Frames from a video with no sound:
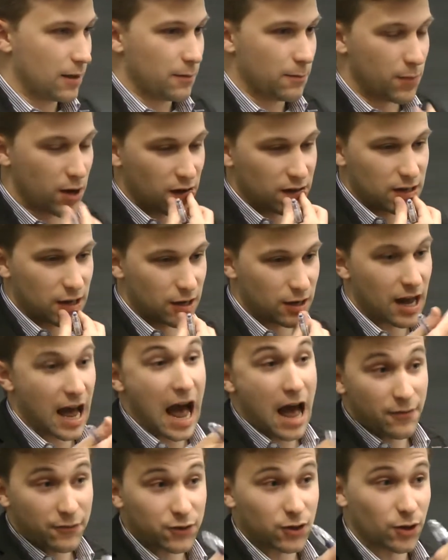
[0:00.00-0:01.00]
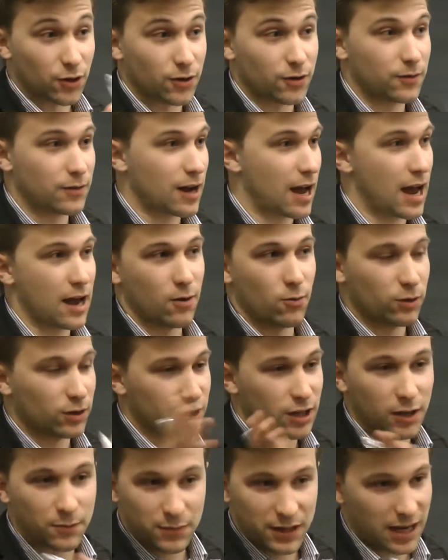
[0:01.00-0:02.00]
but after I will
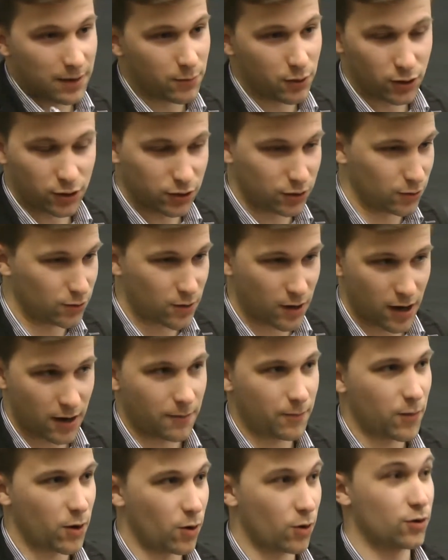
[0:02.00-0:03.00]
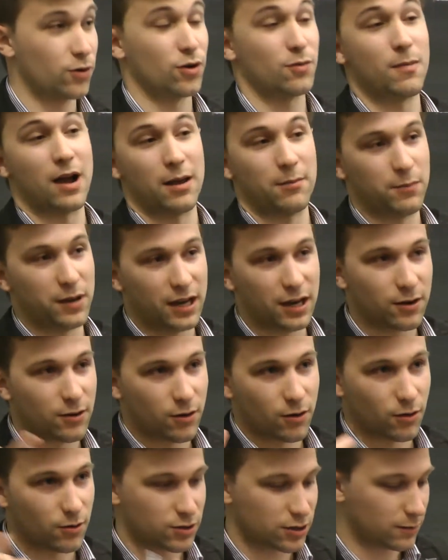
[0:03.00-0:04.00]
not be able to order my beer
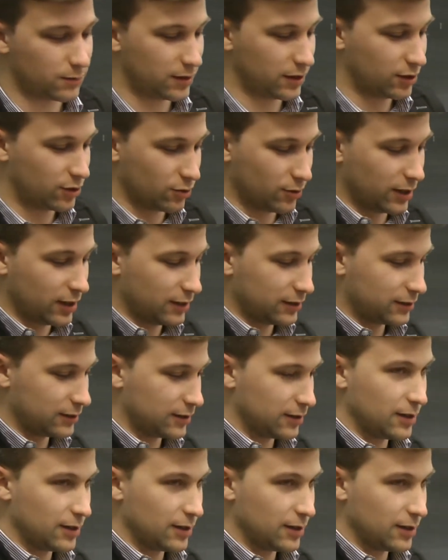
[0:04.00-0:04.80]
or something to eat.